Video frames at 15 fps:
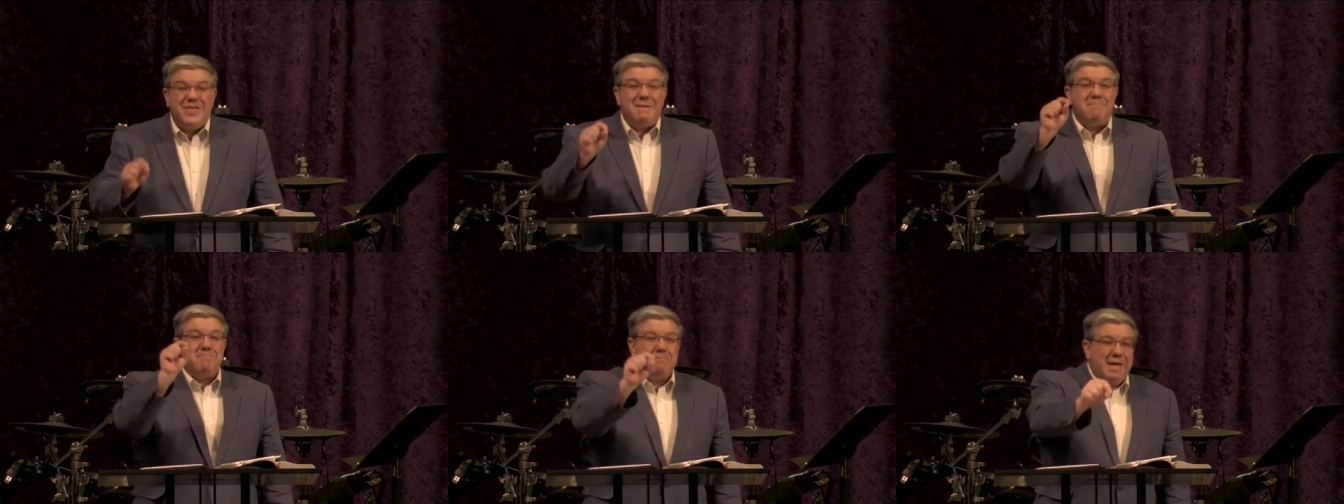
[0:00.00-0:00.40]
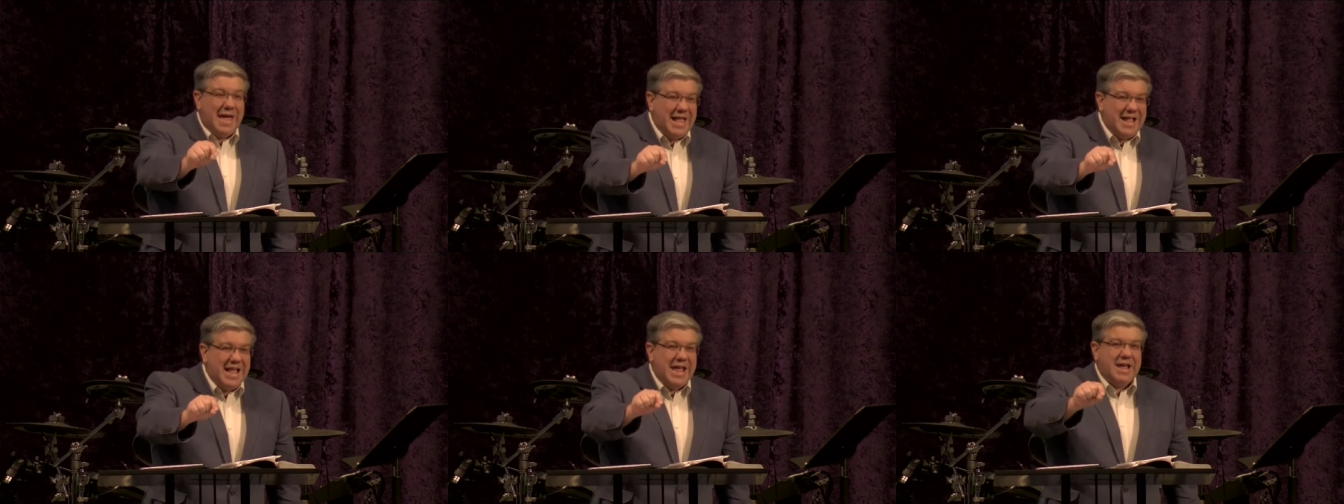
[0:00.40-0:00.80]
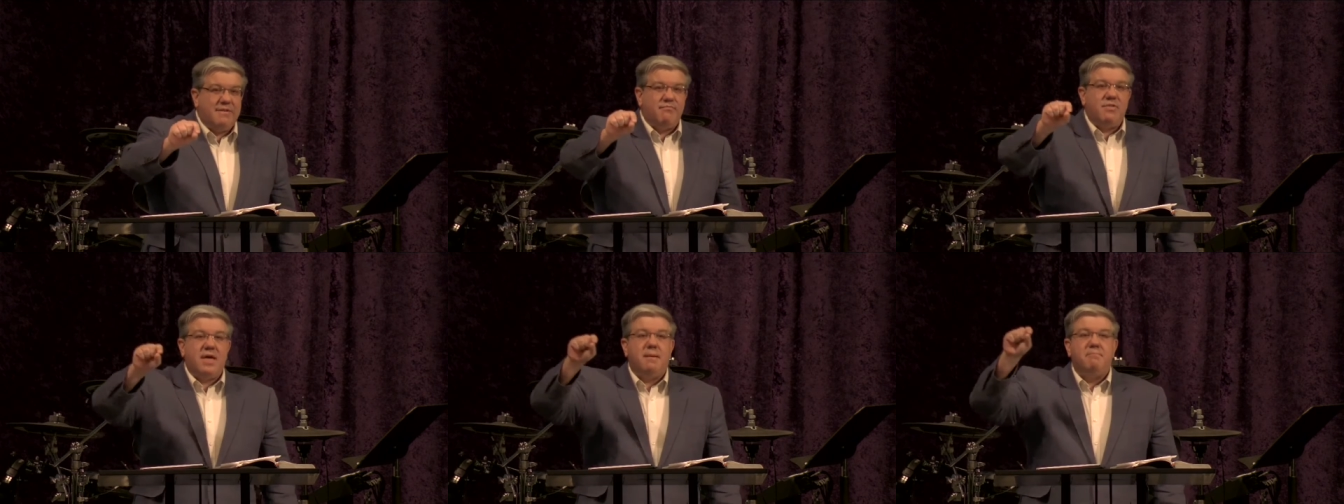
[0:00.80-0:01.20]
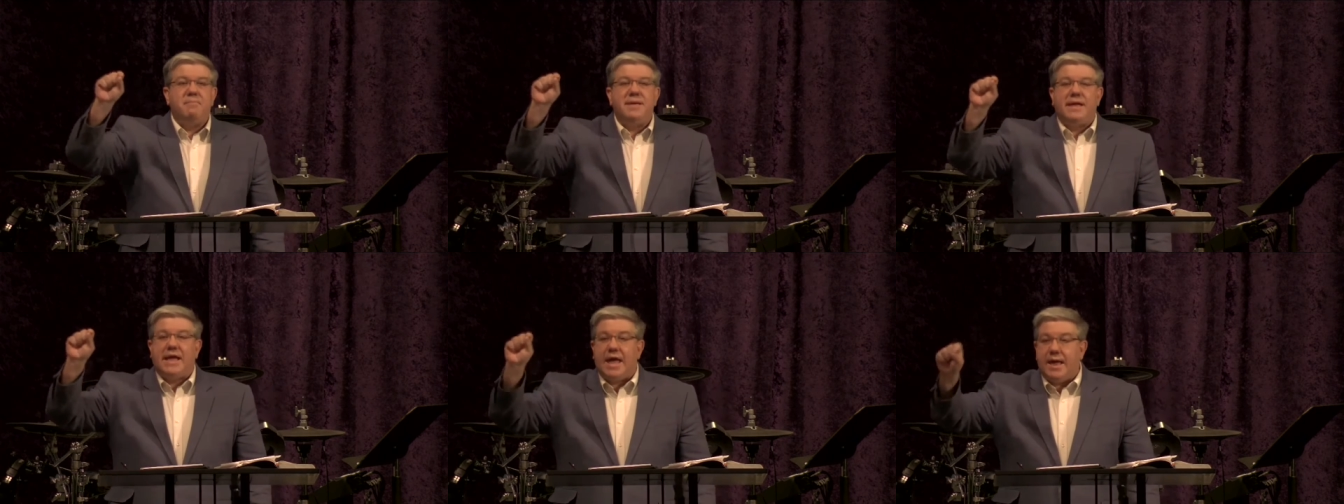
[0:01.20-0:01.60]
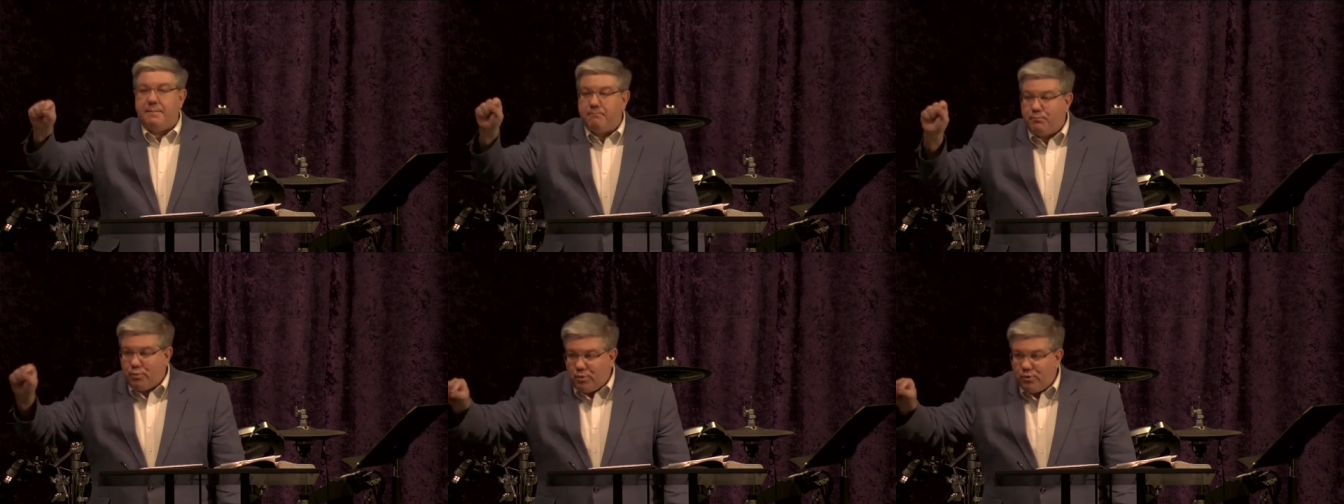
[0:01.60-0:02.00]
that many of them
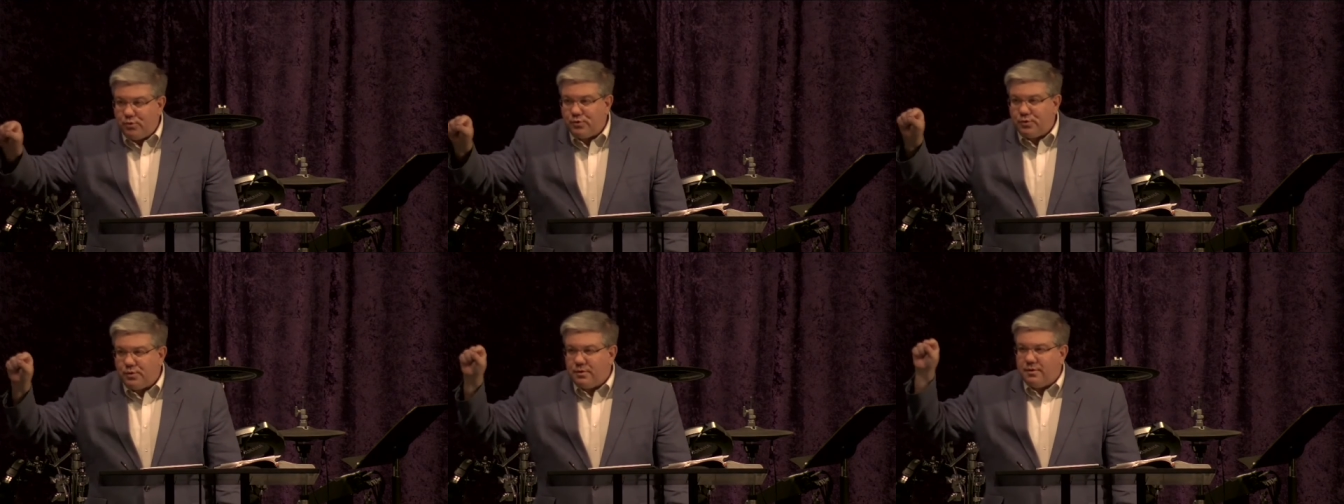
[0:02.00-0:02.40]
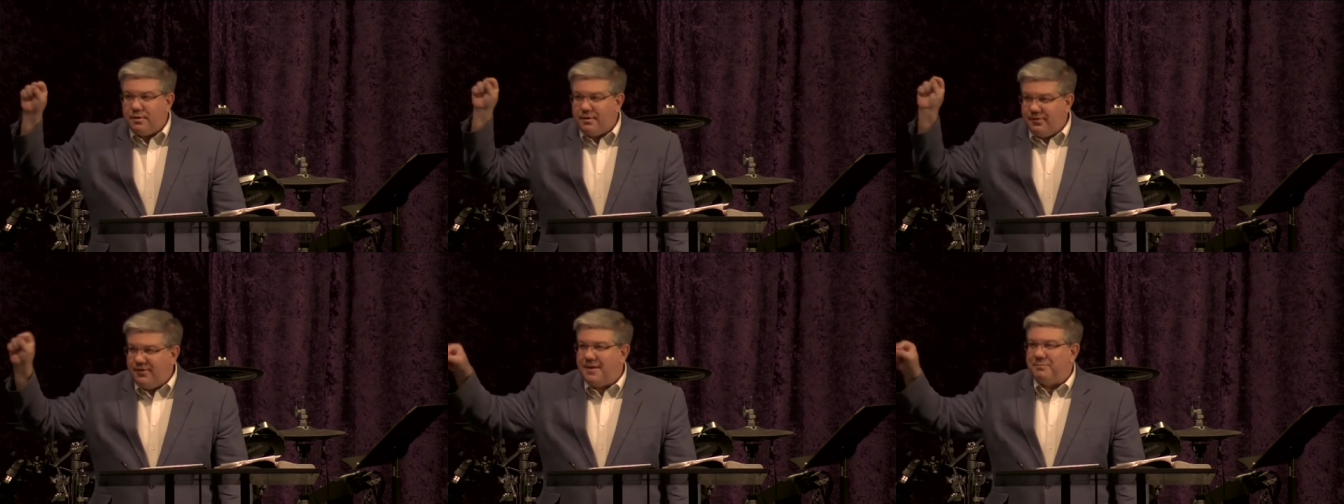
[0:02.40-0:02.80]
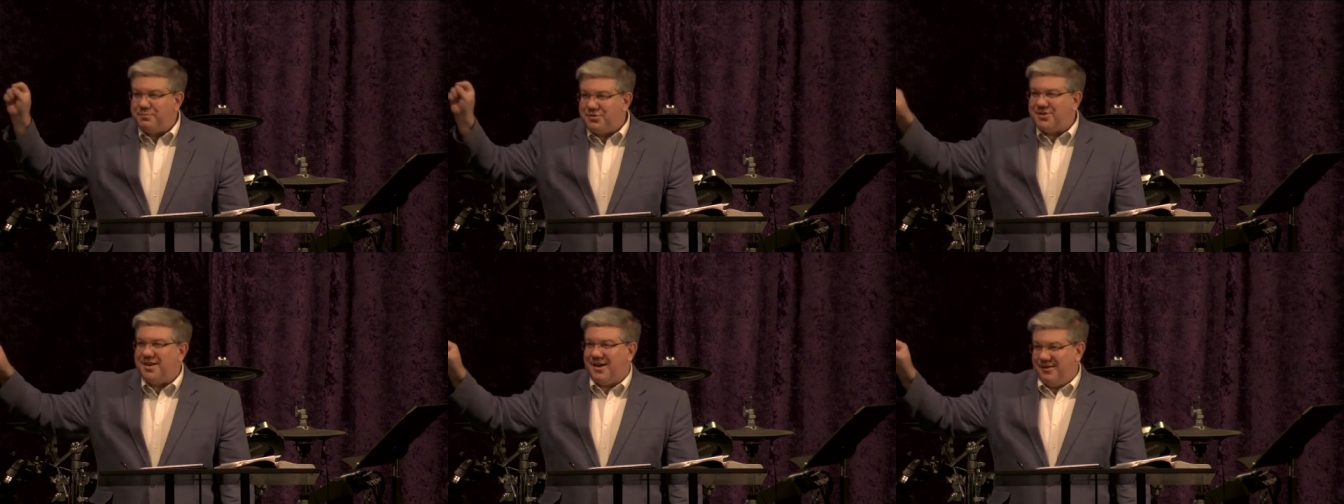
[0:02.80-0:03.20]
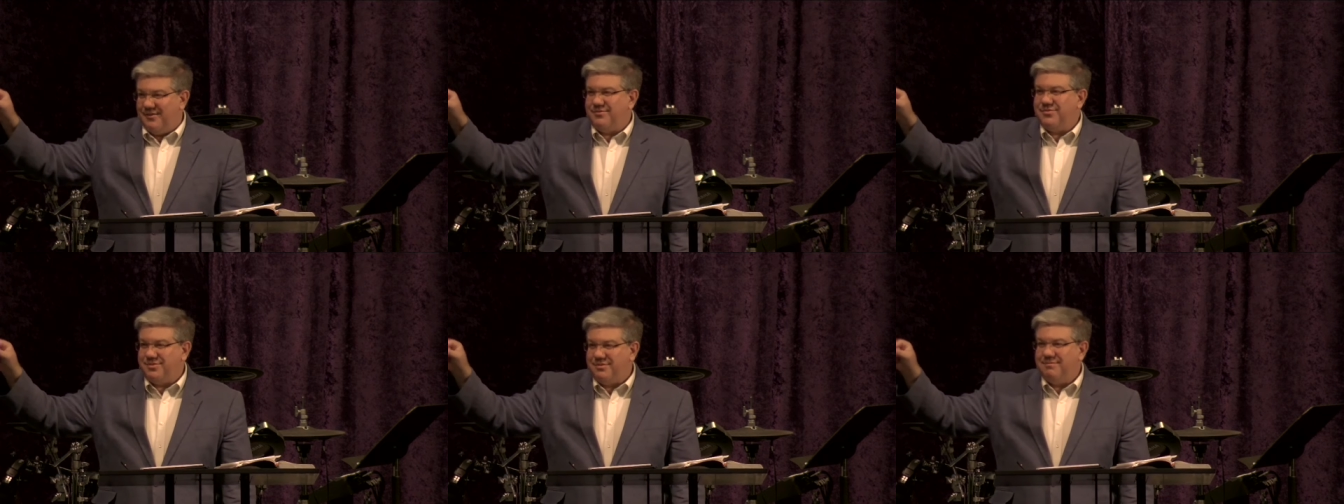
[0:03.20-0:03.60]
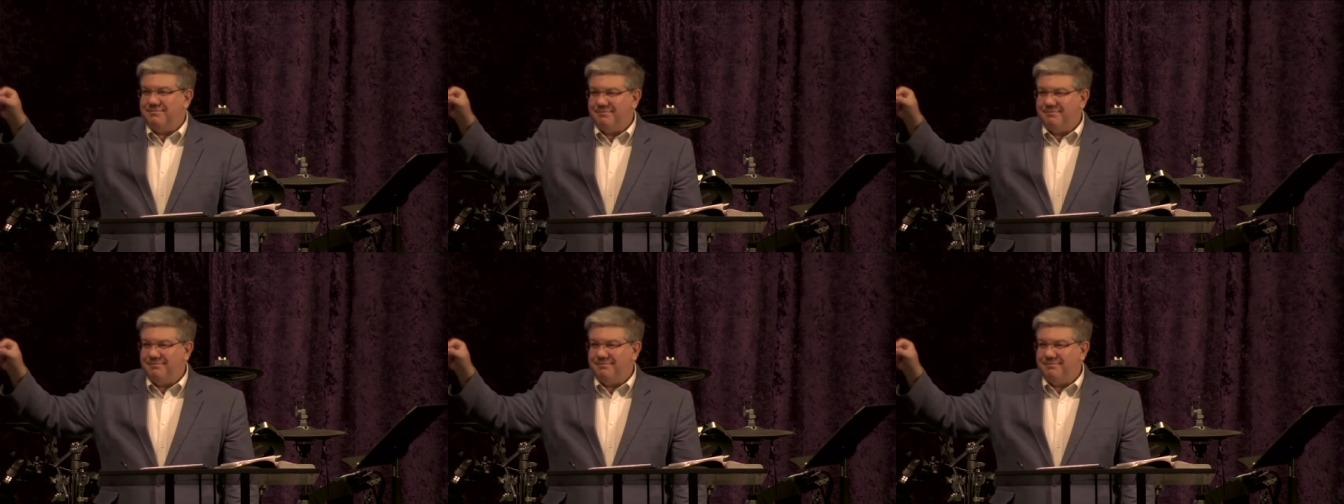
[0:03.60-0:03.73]
became brutal themselves.